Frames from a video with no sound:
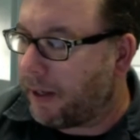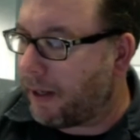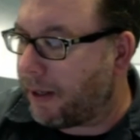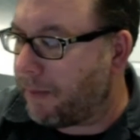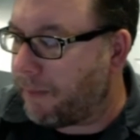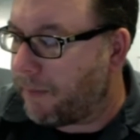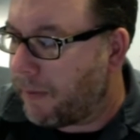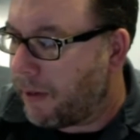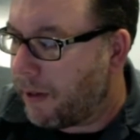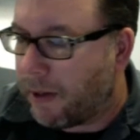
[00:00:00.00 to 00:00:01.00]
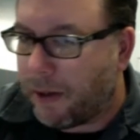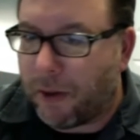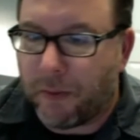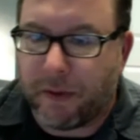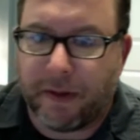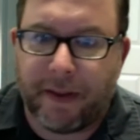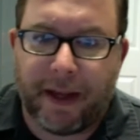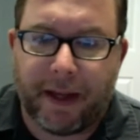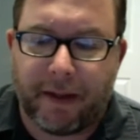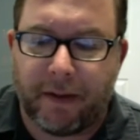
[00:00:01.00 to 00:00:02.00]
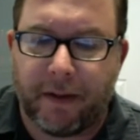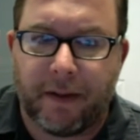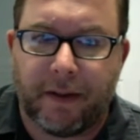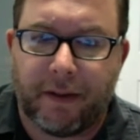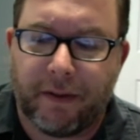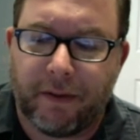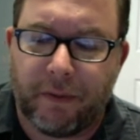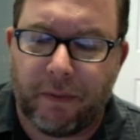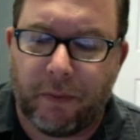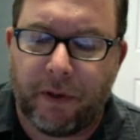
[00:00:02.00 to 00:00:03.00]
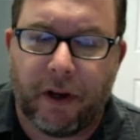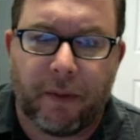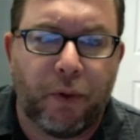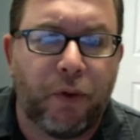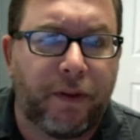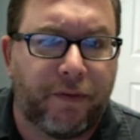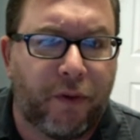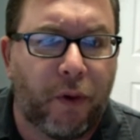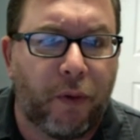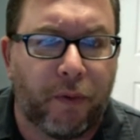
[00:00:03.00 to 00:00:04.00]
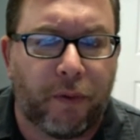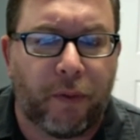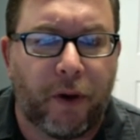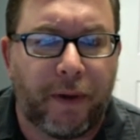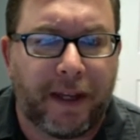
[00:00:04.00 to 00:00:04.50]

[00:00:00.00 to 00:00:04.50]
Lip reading: Only that we are moving forward with what we